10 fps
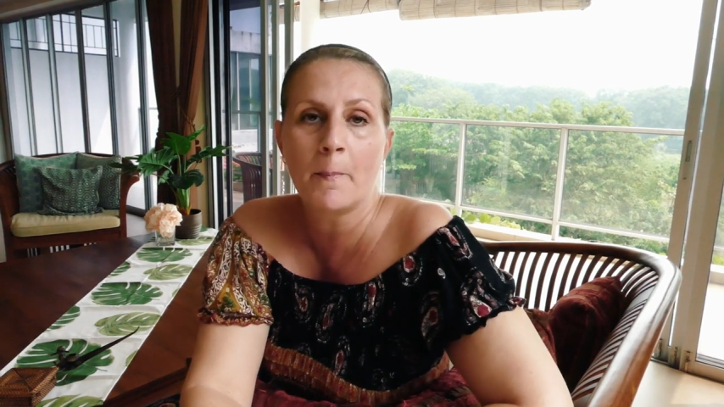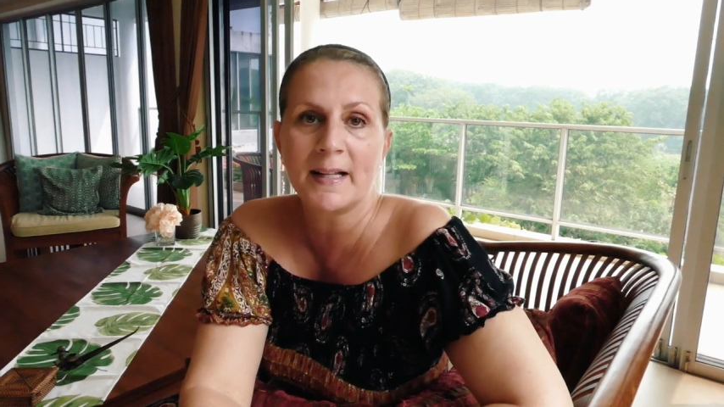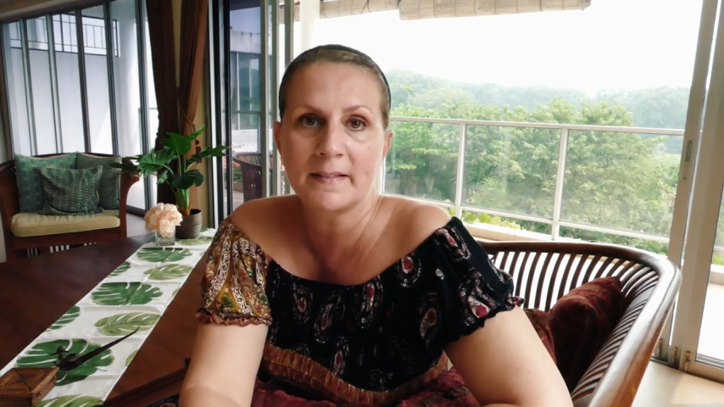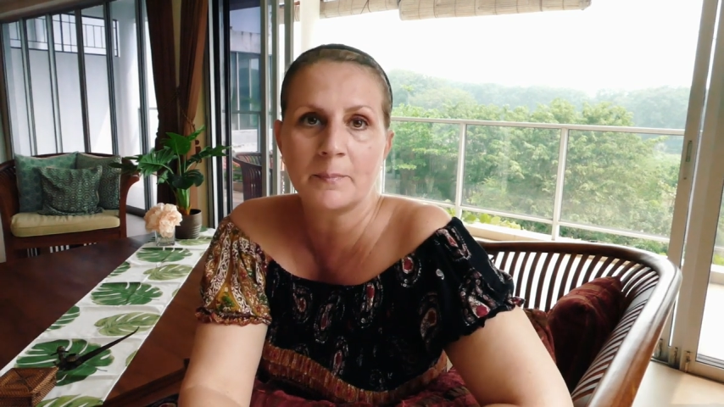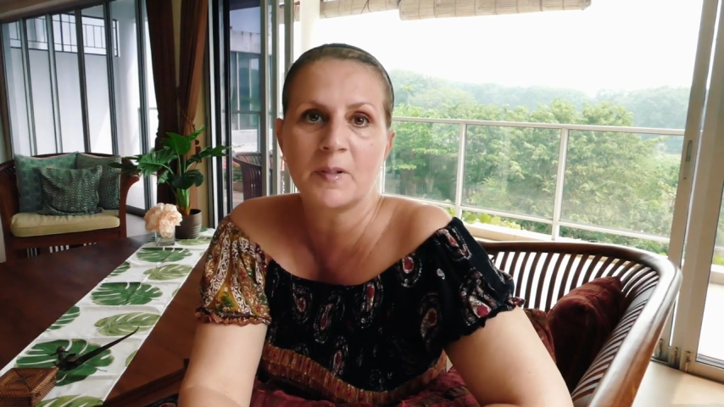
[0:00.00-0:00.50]

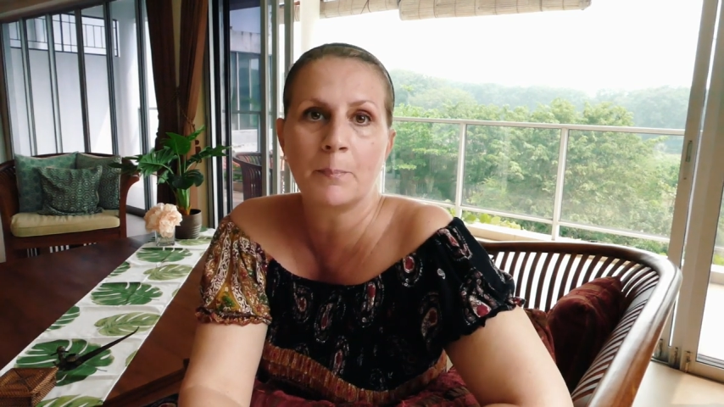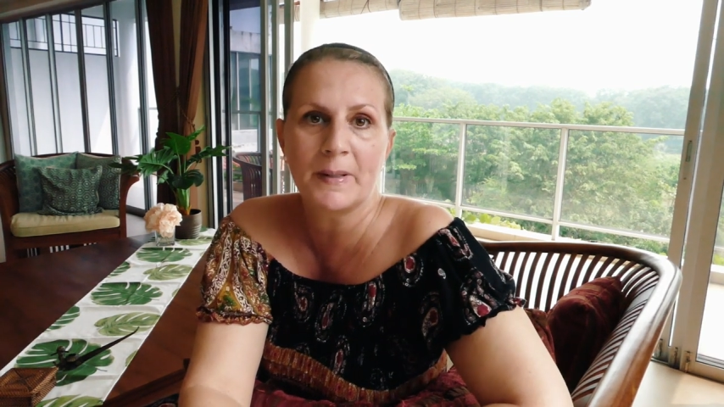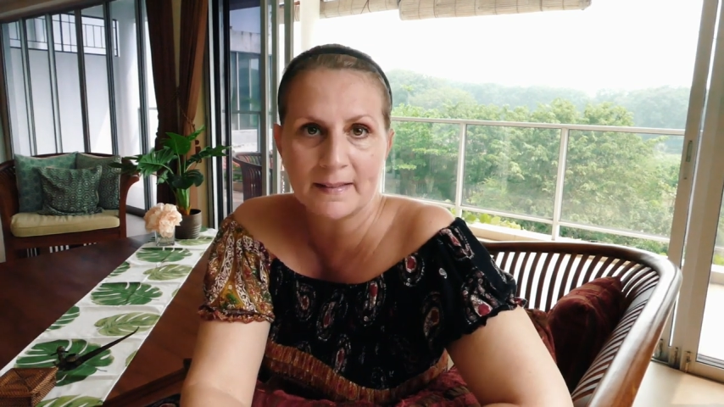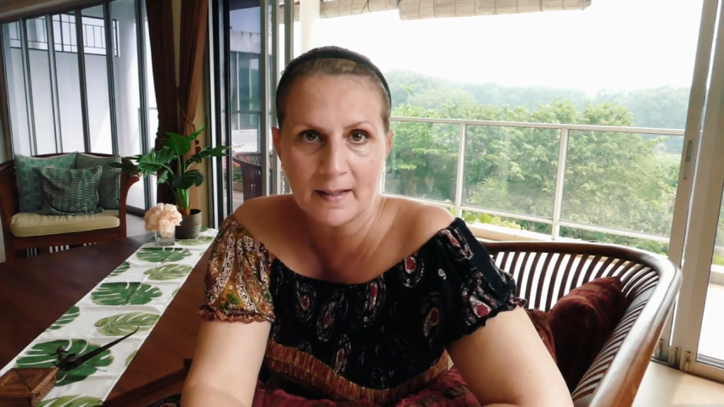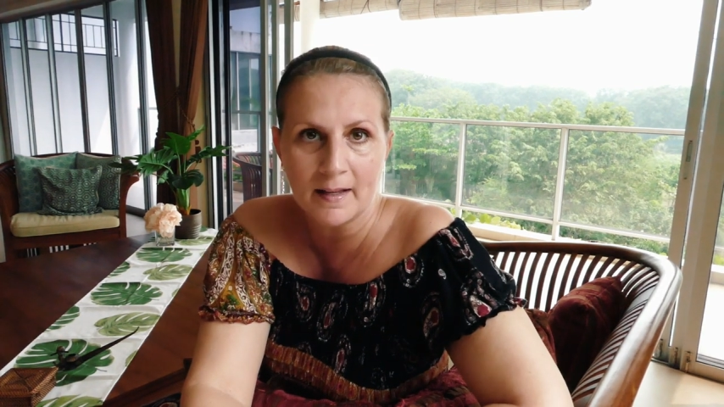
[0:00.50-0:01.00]
Batam to
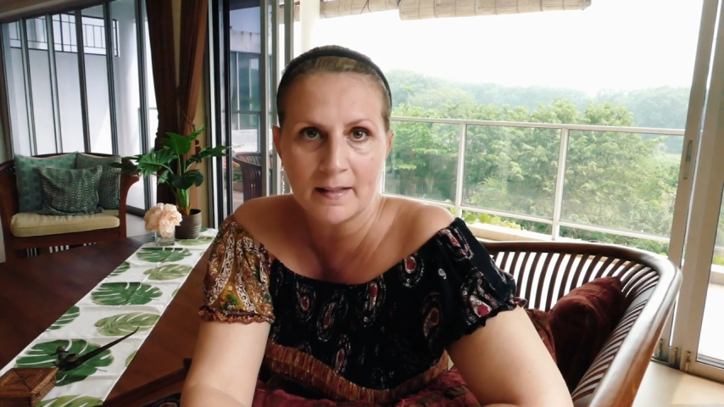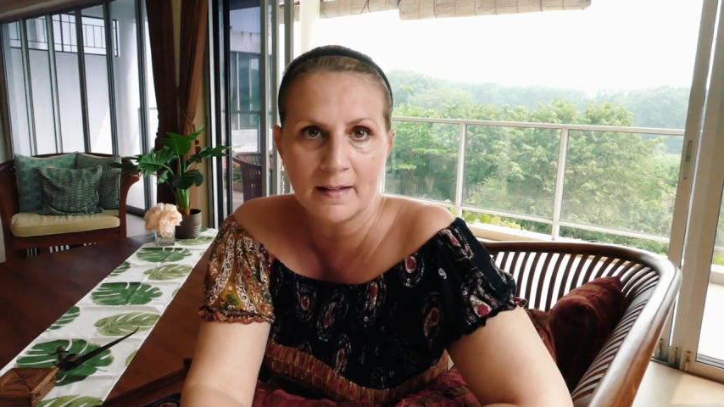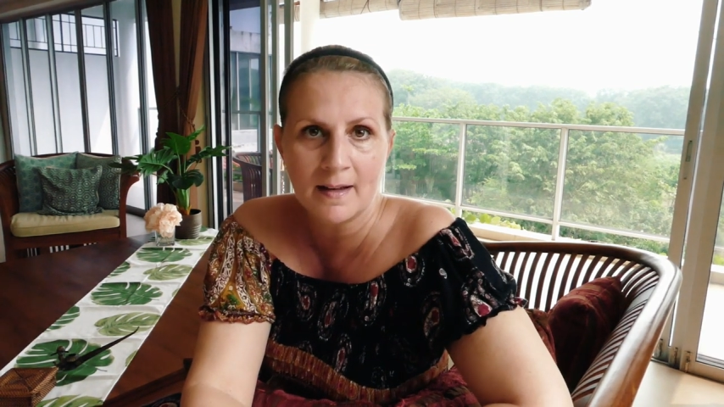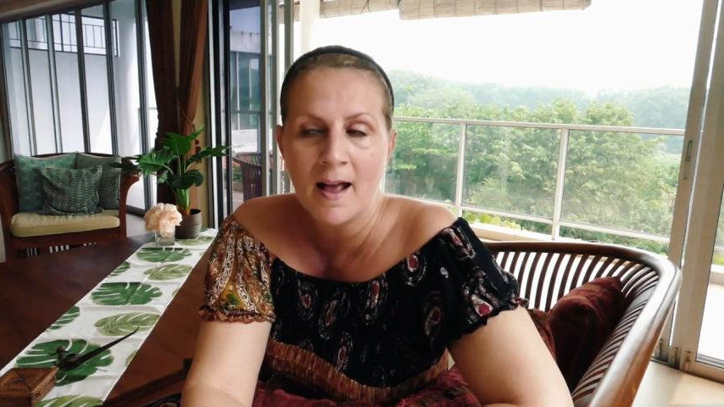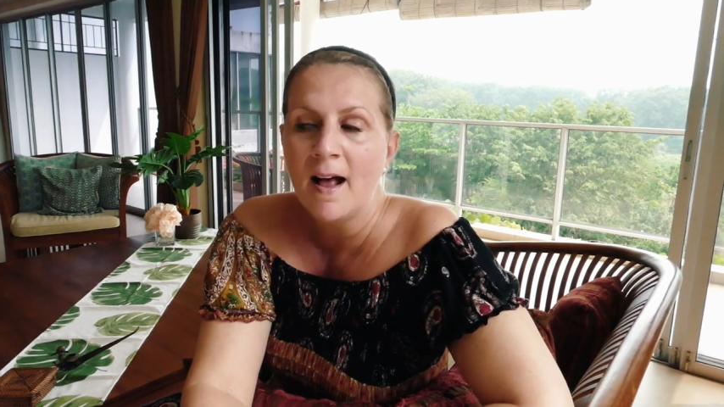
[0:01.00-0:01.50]
Bintan.
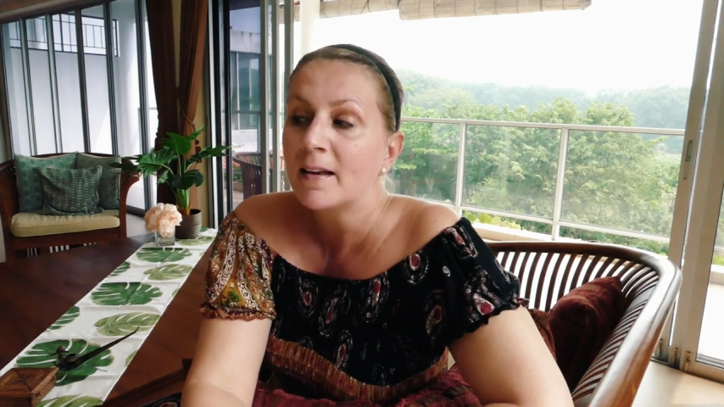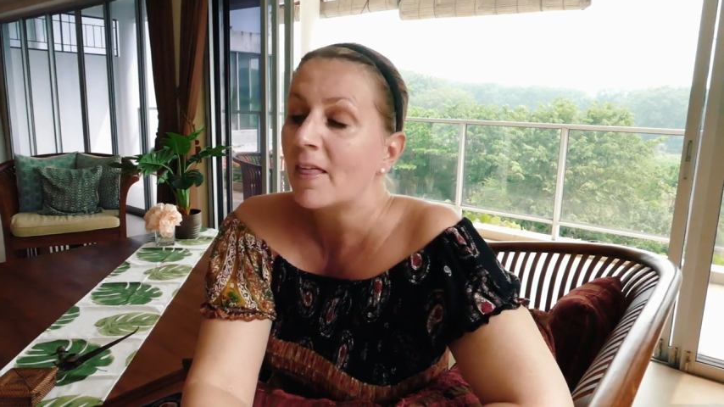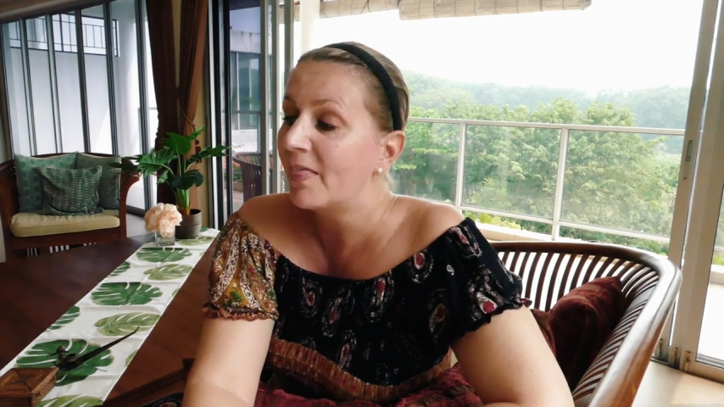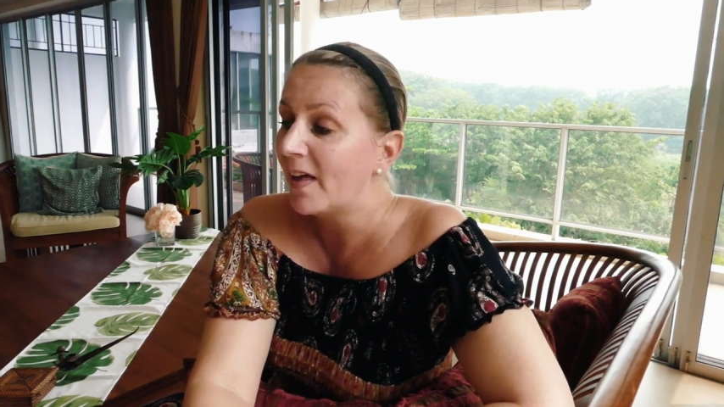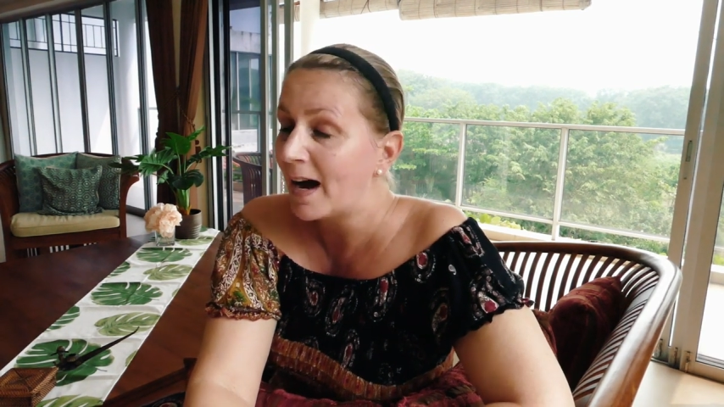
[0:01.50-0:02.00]
Now
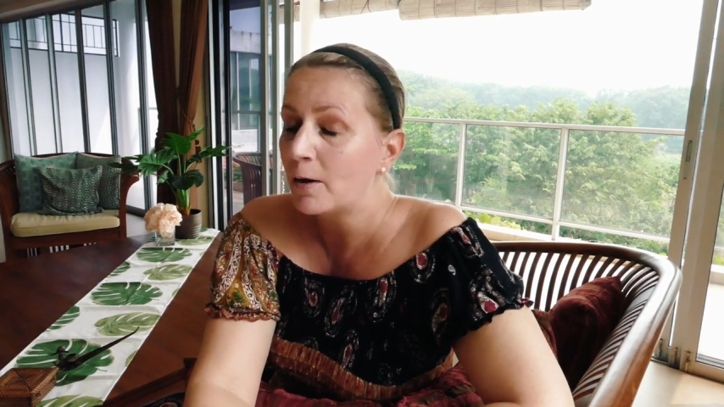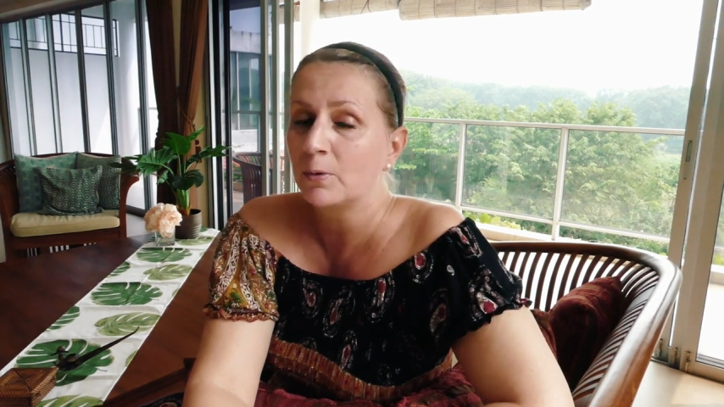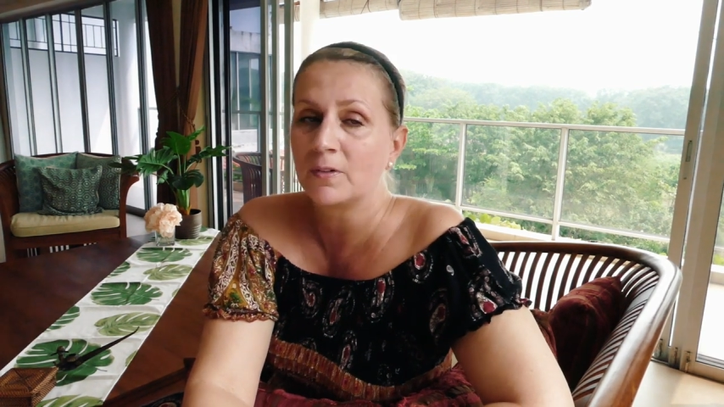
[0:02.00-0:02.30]
that